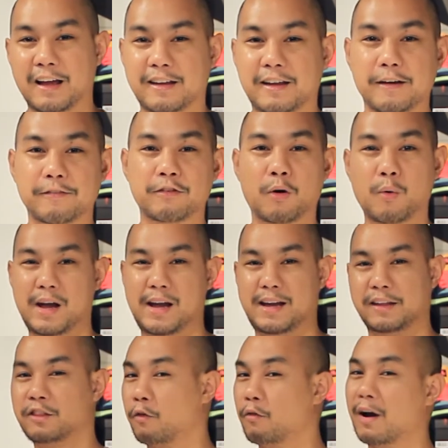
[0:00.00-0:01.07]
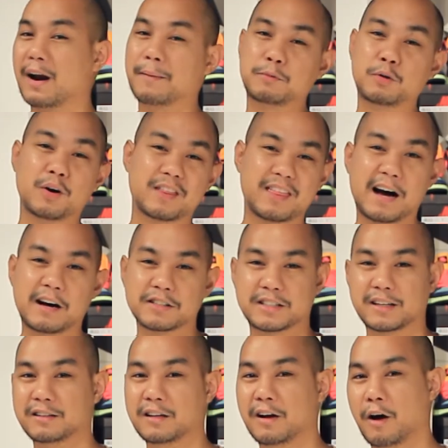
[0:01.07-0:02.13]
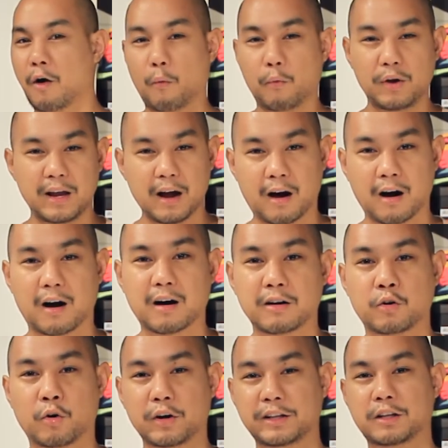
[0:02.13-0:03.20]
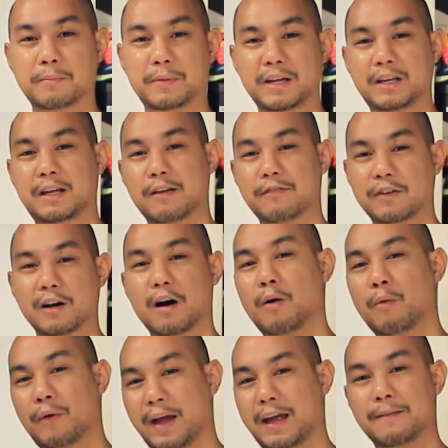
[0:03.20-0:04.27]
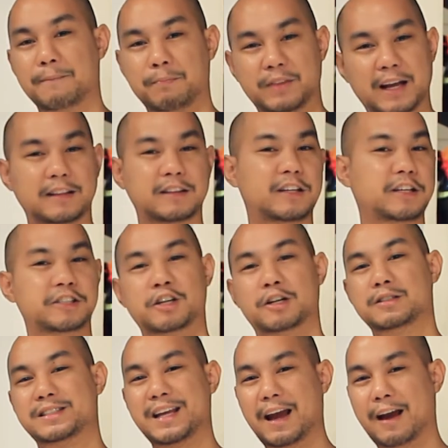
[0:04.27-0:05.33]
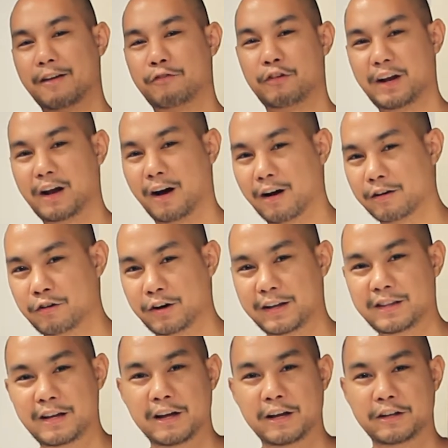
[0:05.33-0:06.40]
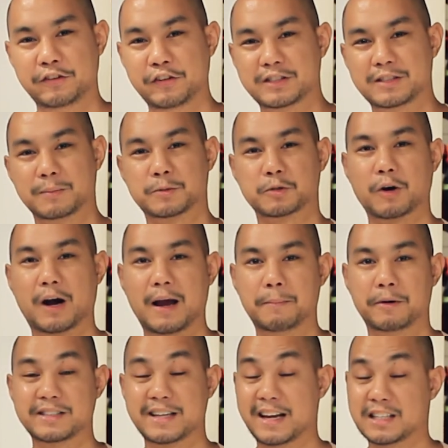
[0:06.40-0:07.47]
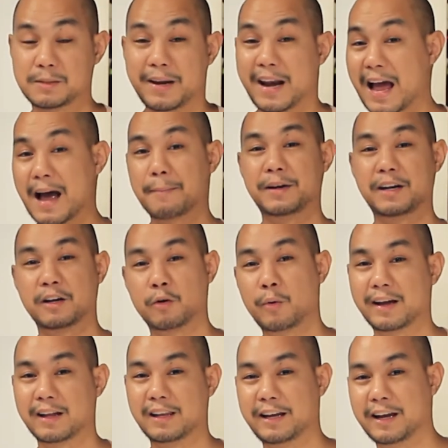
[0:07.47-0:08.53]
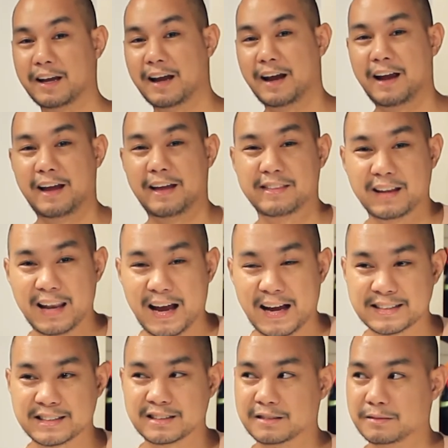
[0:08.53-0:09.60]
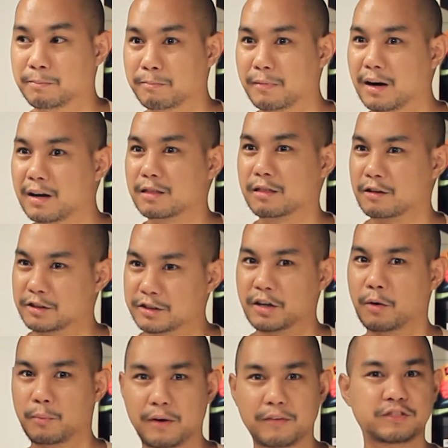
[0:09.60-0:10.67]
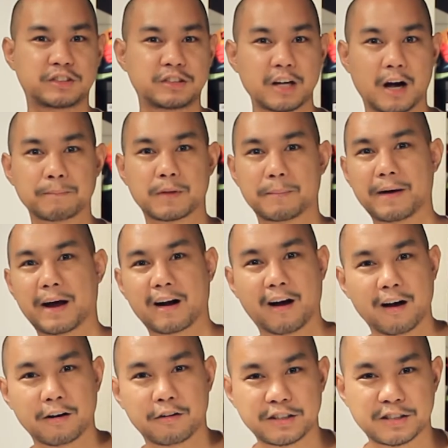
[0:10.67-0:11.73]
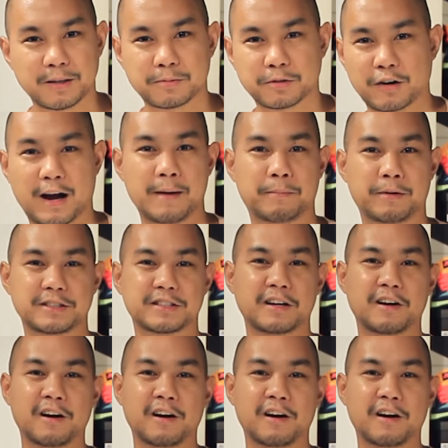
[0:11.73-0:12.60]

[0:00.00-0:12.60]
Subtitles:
giveaway. In the run up to 1,000, we are going to be giving away 10 t-shirts every 100 new subscribers, and it's been happening quickly. In the last month or so, we've jumped about 100 subscribers